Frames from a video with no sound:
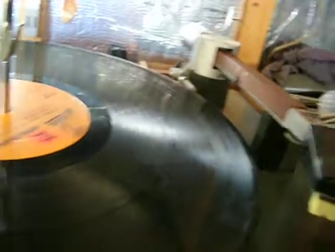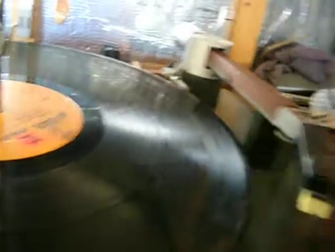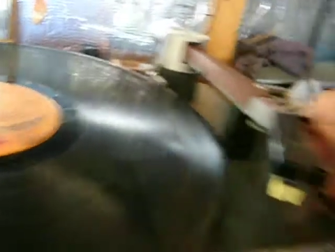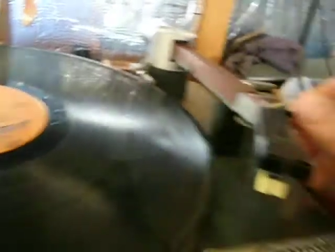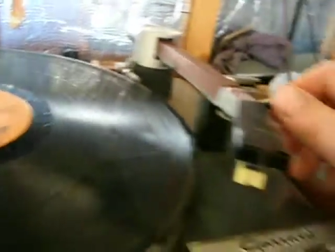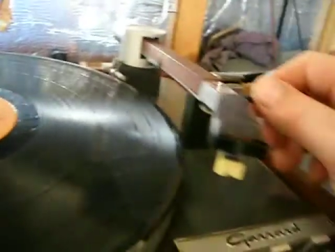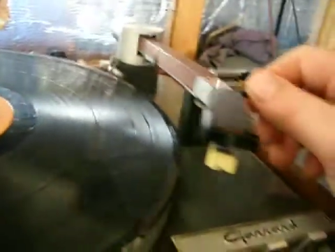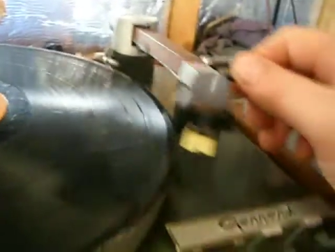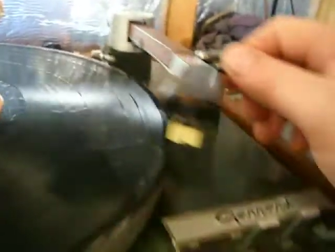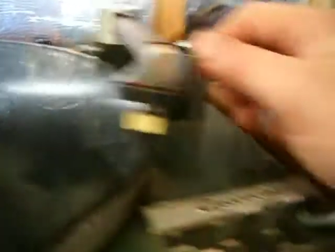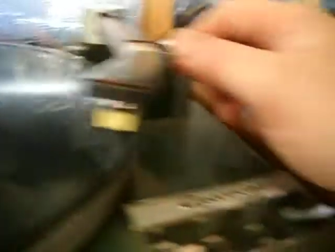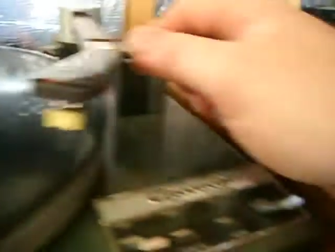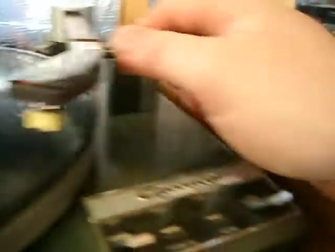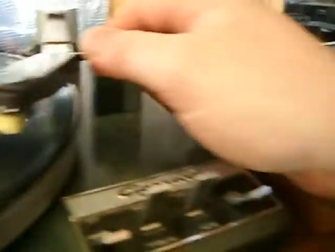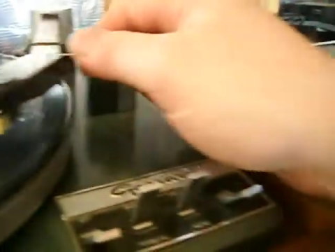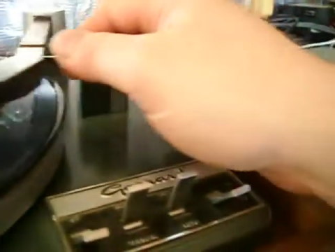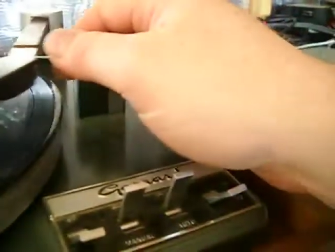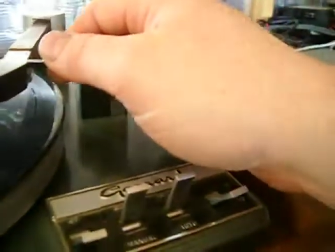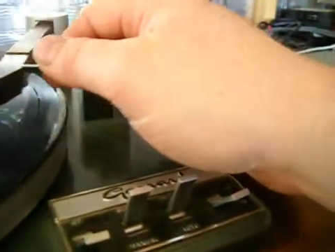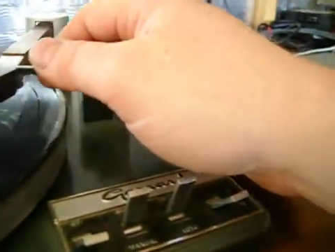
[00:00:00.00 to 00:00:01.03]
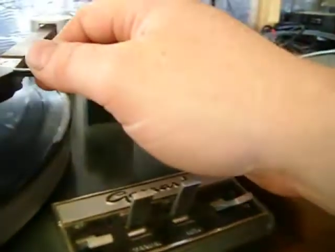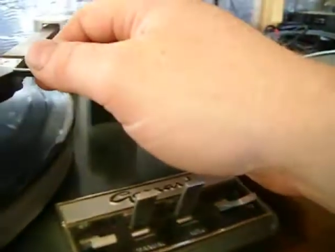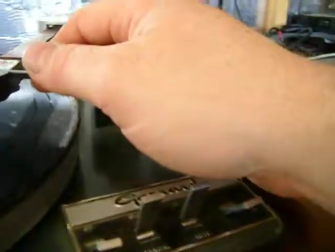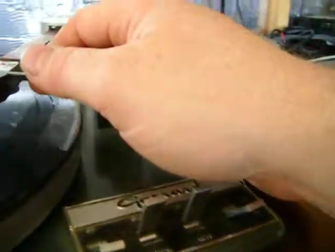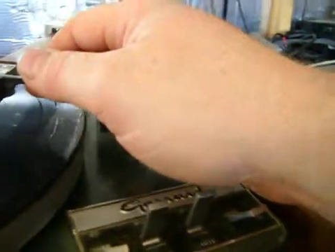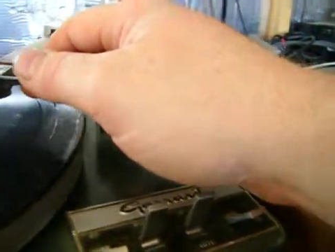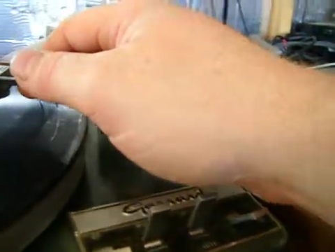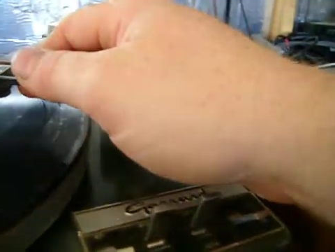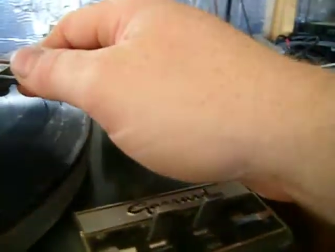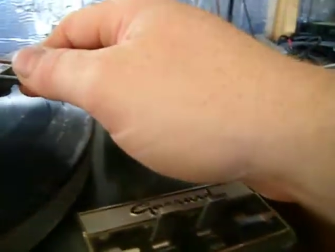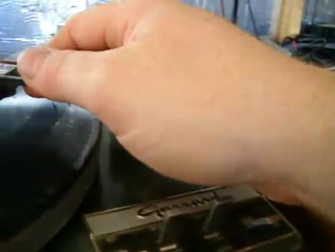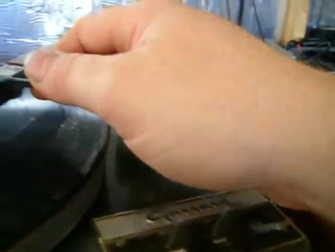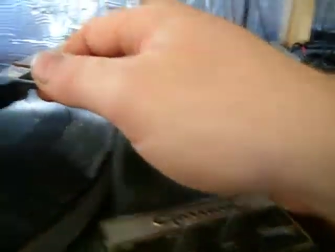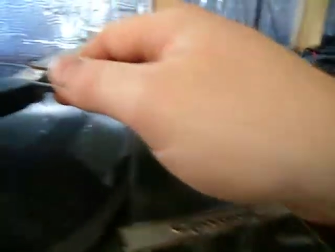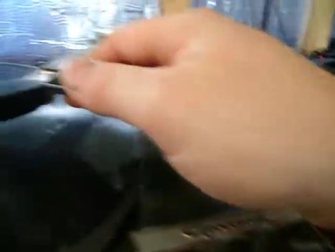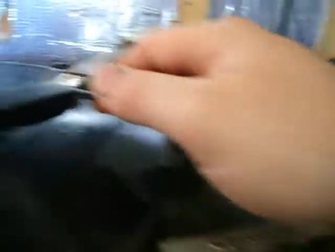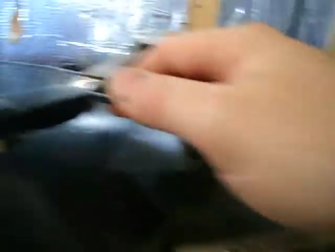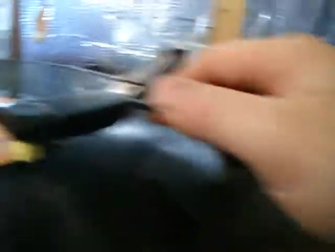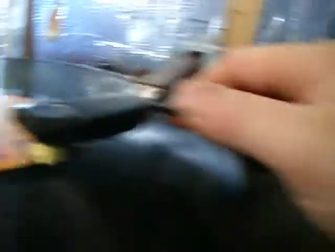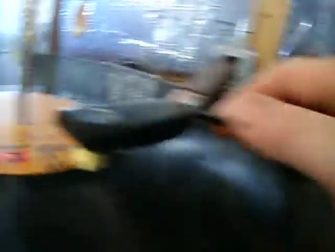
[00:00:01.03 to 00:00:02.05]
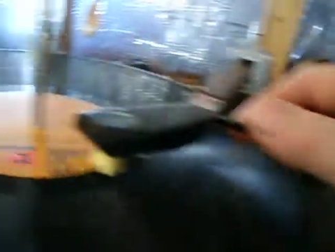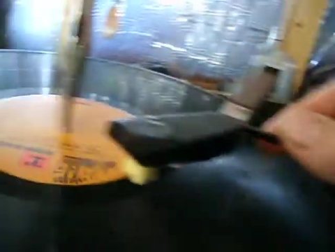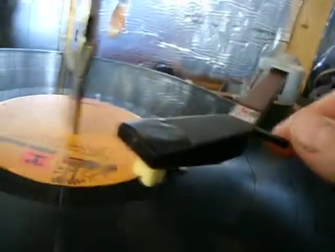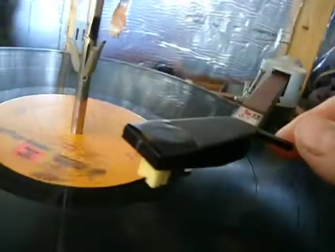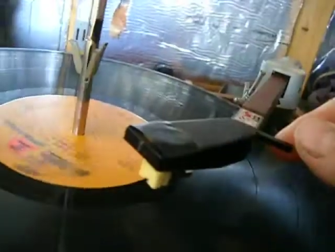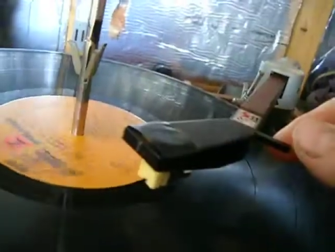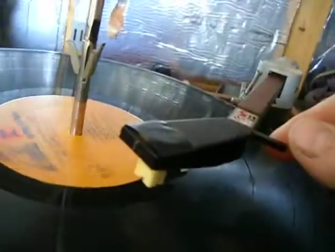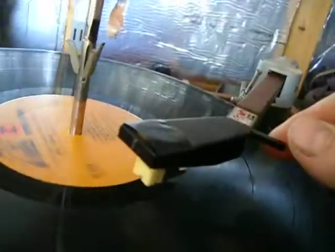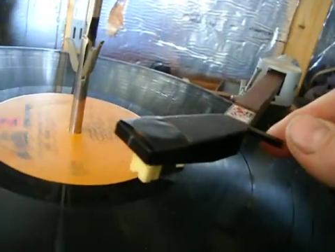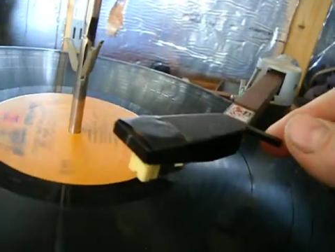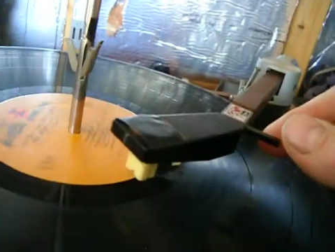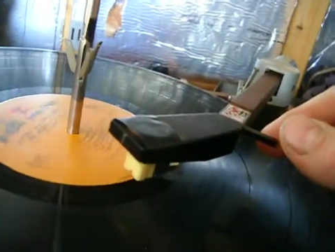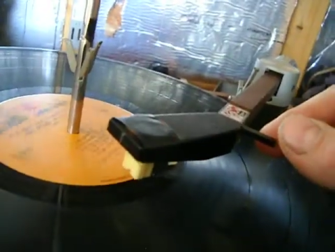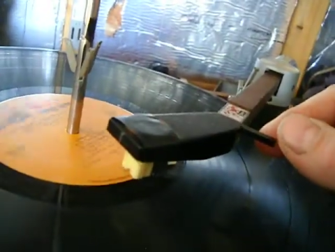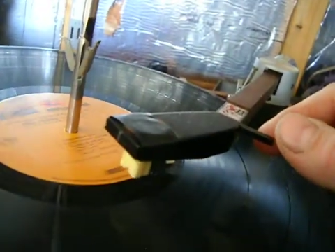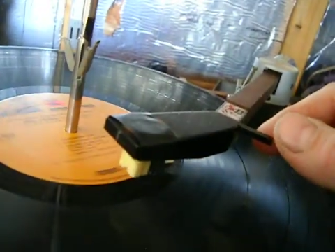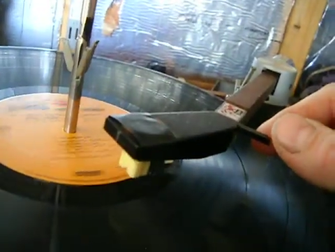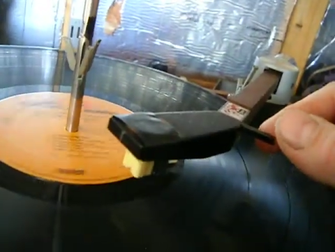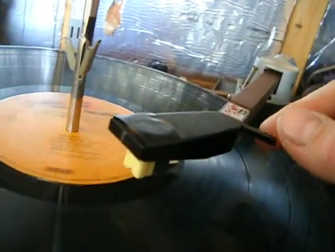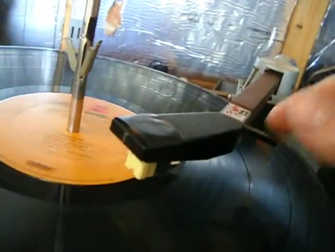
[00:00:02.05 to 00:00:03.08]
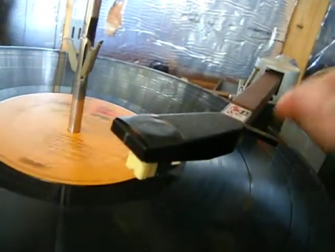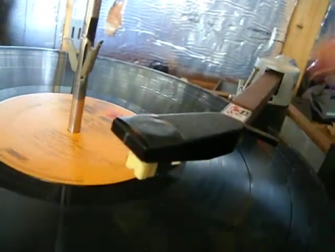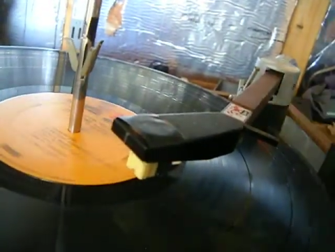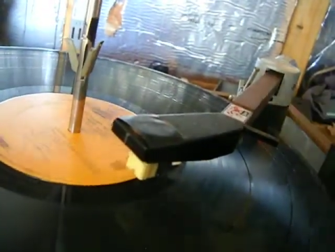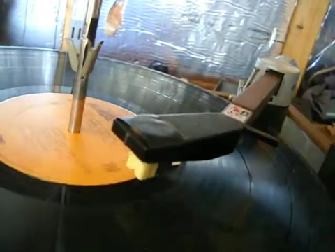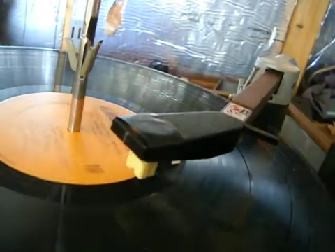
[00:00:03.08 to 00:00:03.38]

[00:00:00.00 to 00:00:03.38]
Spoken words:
No face is visible, so there are no lips to read.